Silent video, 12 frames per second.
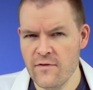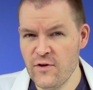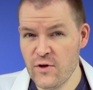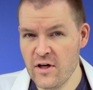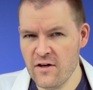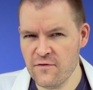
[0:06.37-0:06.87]
If
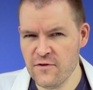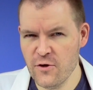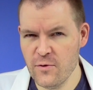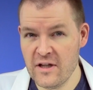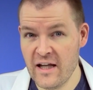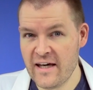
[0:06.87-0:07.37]
you get a
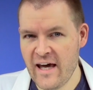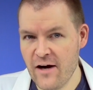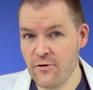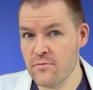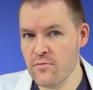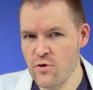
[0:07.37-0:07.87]
fluid like
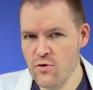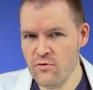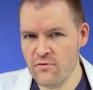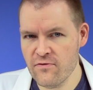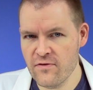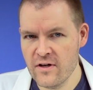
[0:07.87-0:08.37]
air to
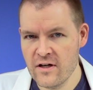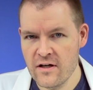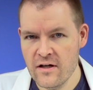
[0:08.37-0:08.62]
move,